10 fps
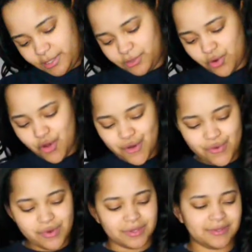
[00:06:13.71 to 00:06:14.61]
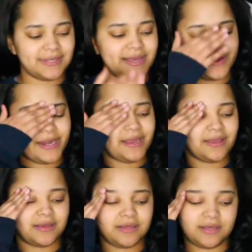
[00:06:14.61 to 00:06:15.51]
Cool.
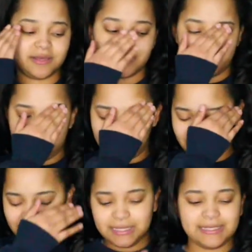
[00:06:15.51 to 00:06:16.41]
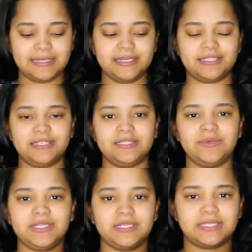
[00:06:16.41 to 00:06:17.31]
Alright. Okay. So this is
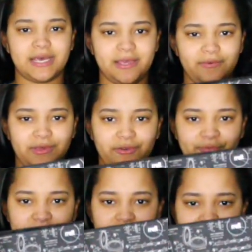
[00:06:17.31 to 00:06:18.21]
what it looks like when you open